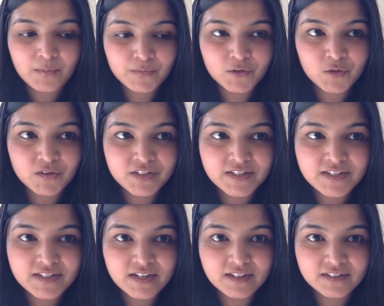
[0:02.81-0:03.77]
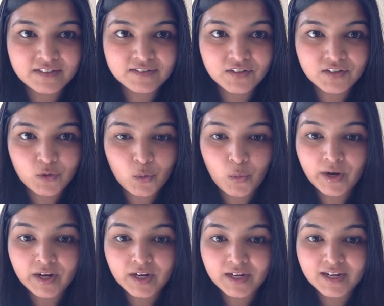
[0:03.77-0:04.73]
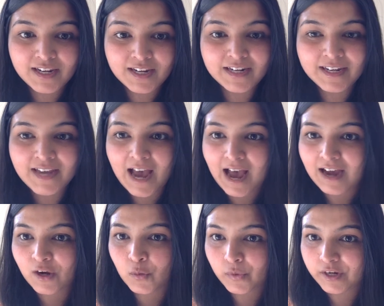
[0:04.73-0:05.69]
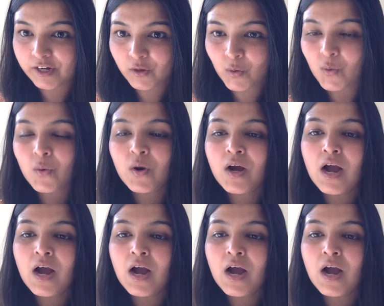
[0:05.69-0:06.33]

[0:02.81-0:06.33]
So this is another quick healing hack video.